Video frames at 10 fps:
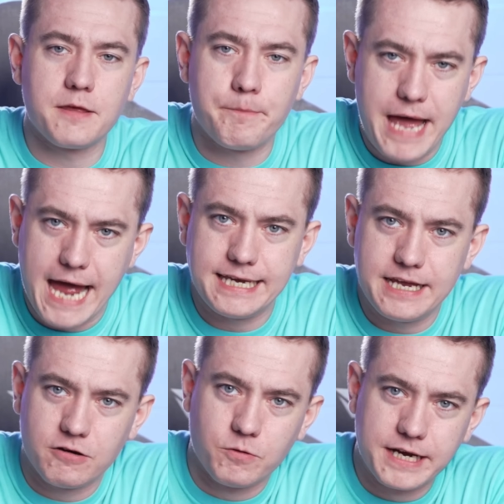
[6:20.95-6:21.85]
the bad
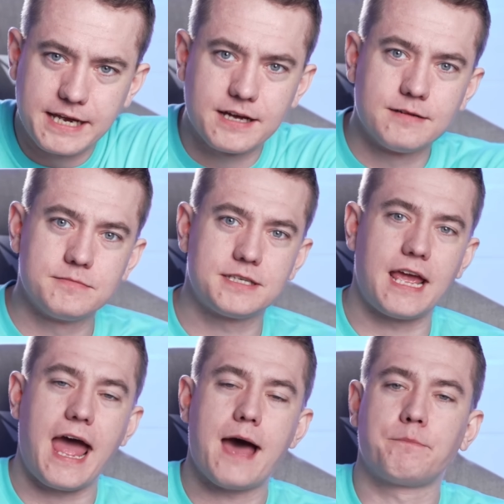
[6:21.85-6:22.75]
deal when it comes
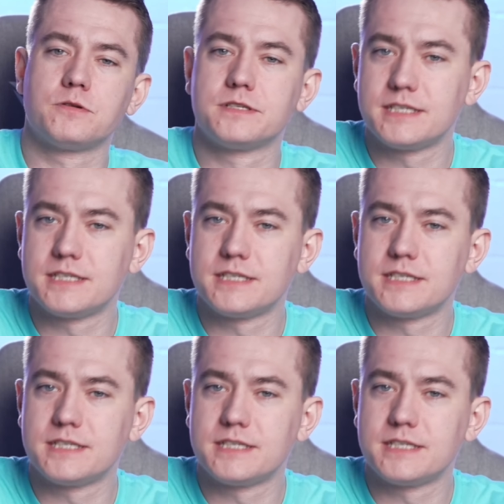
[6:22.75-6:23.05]
to Apple